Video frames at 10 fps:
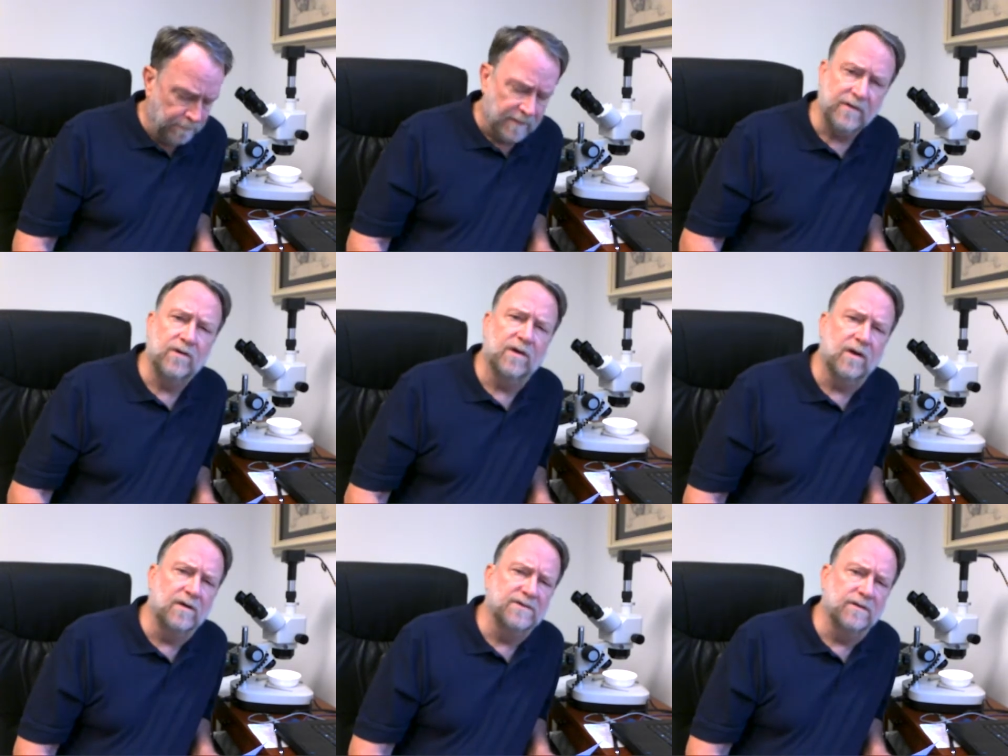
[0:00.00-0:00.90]
I think you can
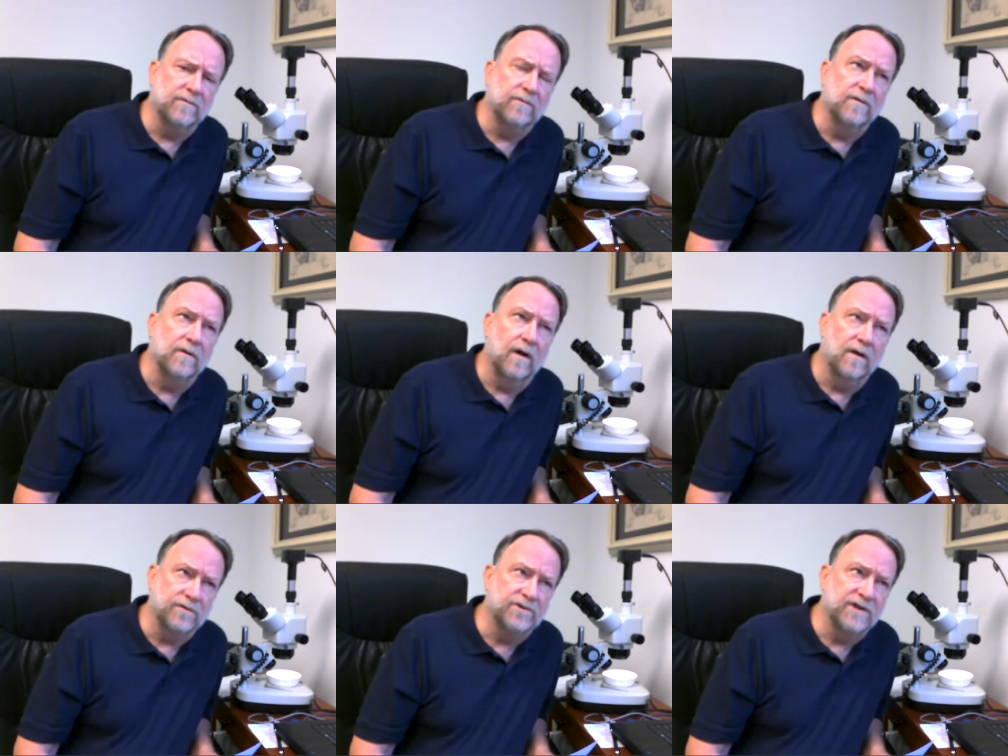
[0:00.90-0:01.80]
also
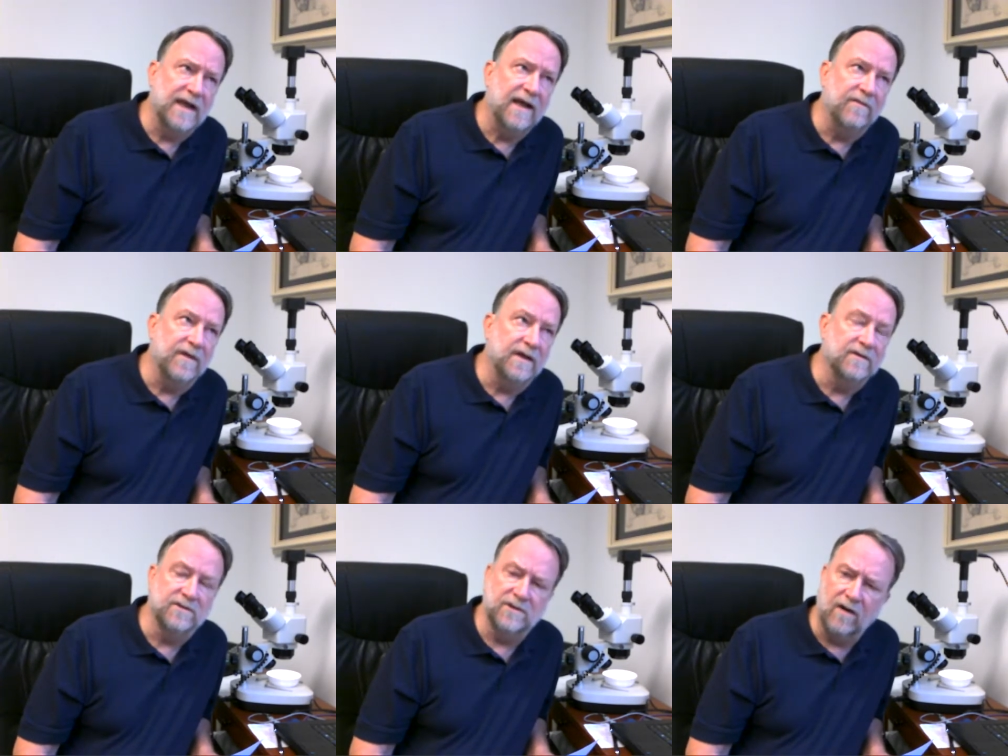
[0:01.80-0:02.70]
understand that
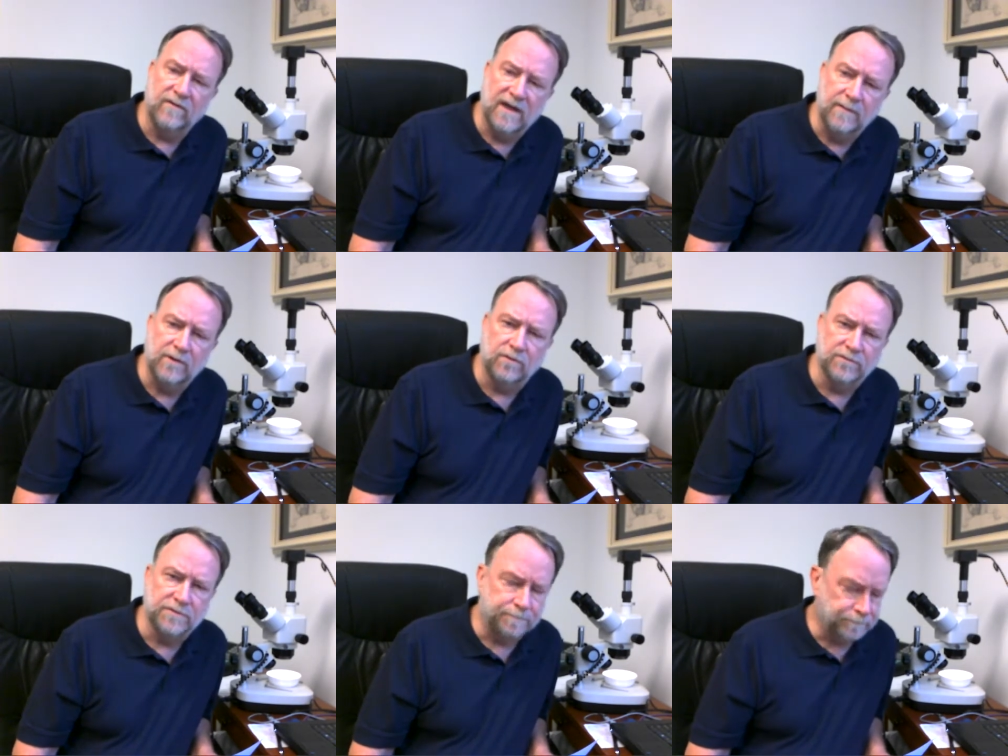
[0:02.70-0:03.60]
dissolved
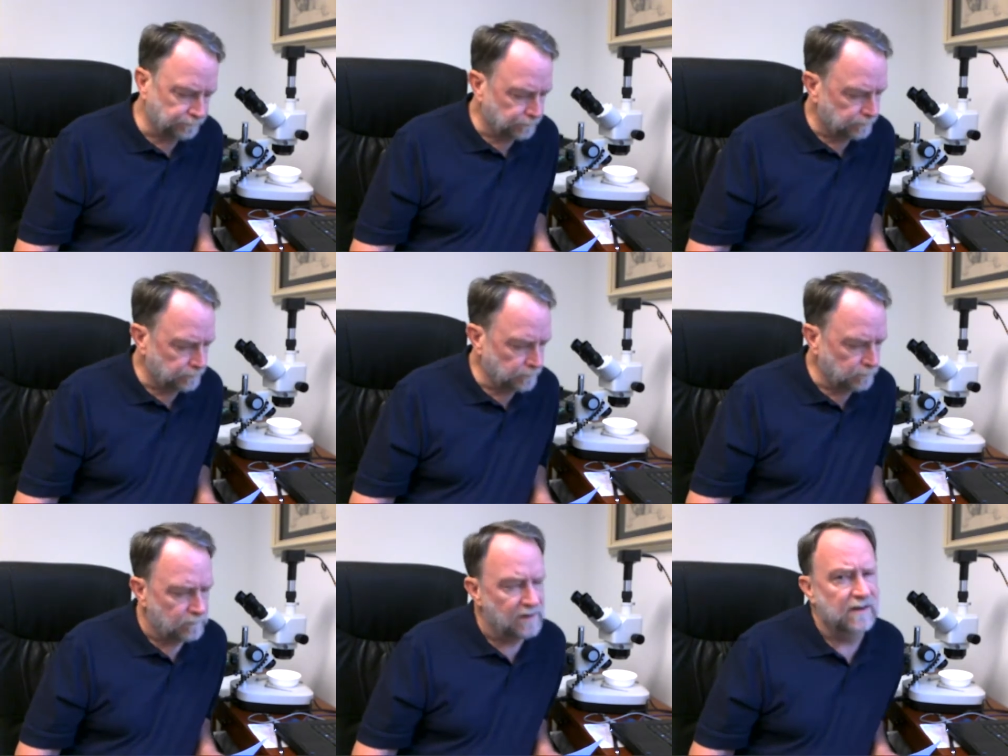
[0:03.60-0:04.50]
chemicals,
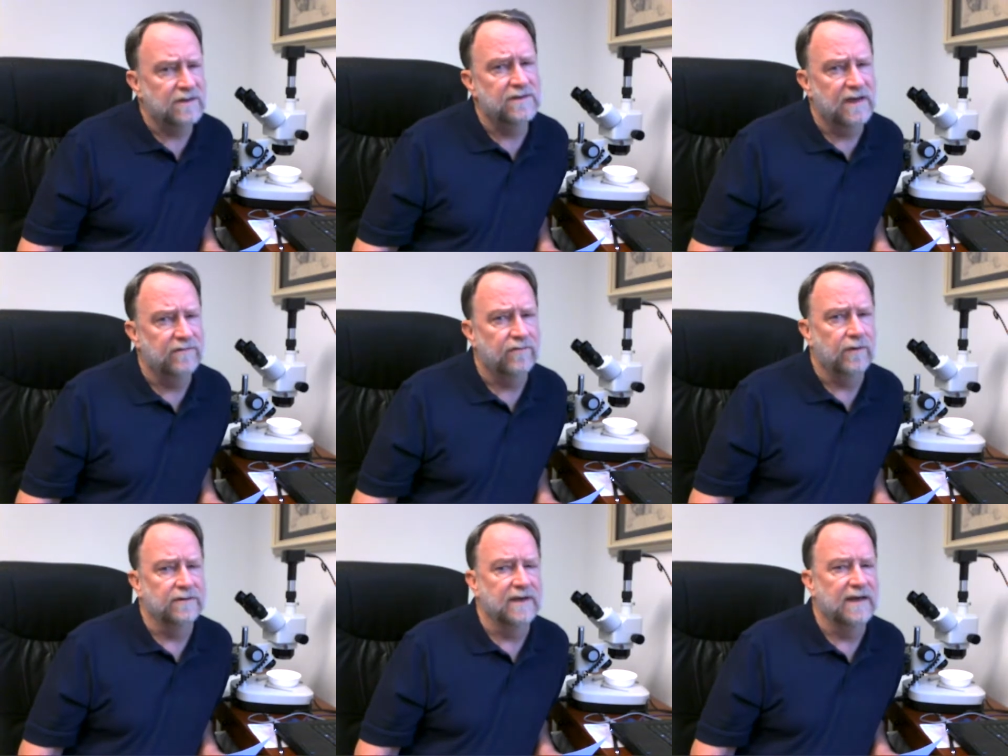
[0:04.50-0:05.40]
let's say
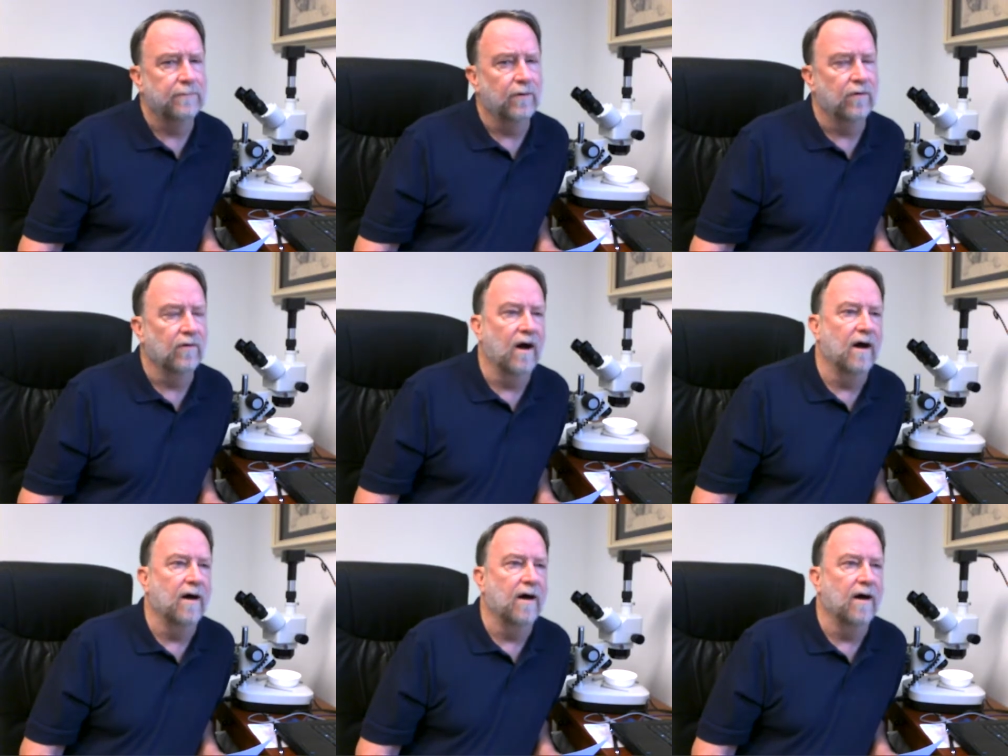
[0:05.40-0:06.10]
for example